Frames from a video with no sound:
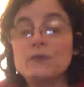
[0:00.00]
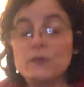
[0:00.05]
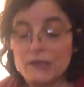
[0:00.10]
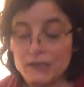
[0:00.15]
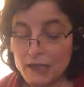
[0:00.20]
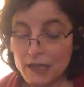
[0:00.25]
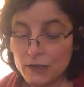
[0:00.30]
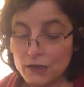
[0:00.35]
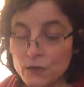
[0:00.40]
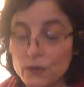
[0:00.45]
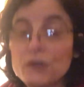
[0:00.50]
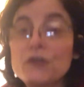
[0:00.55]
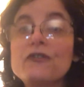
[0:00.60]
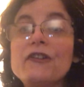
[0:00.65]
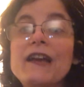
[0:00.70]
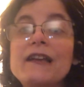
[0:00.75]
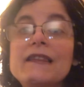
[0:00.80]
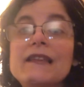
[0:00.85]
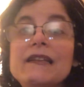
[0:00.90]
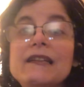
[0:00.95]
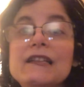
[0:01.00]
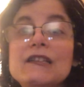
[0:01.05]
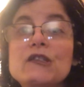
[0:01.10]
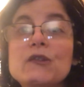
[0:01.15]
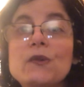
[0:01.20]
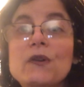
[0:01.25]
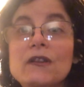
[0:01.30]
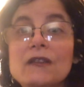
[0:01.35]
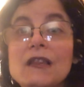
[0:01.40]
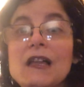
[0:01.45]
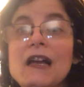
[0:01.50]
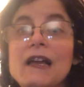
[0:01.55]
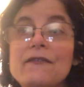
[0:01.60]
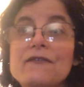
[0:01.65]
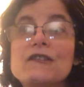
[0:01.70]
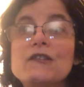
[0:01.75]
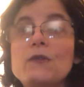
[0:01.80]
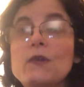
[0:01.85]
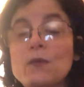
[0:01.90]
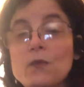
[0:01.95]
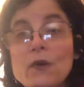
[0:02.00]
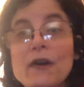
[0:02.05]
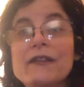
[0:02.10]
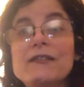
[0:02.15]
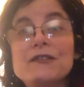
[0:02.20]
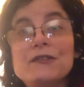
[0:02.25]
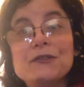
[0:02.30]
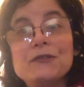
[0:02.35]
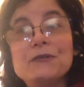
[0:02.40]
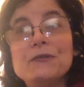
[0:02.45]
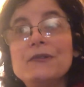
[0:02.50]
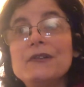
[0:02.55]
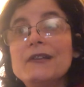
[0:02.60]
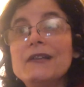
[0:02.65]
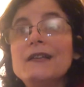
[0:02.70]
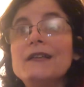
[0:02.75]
we tend to attract that into our lives. So we want to,